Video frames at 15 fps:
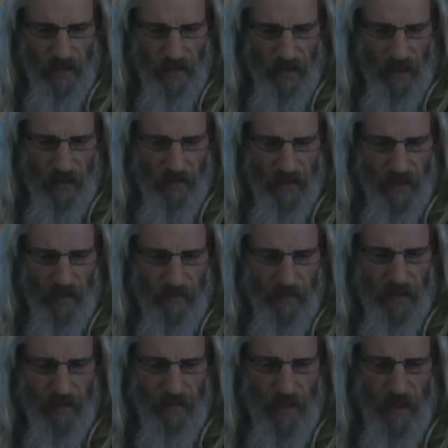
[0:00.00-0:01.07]
100% British
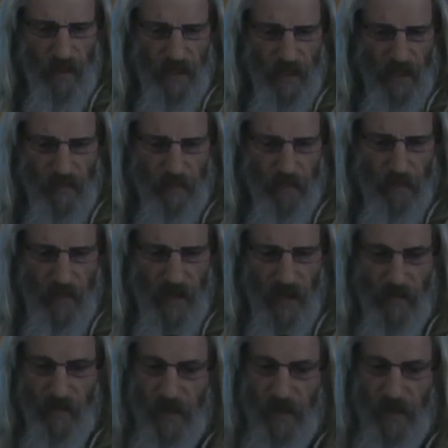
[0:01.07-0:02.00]
barley, pale and